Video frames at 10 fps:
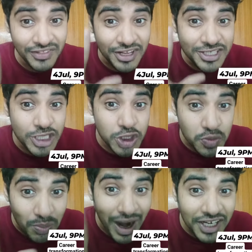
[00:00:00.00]
there is a
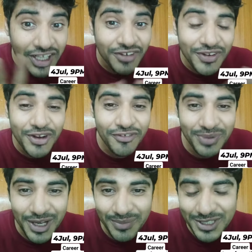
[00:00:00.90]
smarter way of
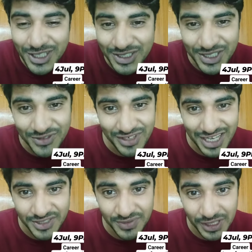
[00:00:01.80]
becoming successful
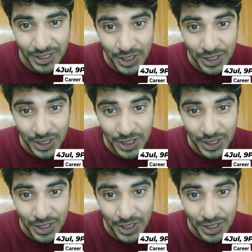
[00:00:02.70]
as well.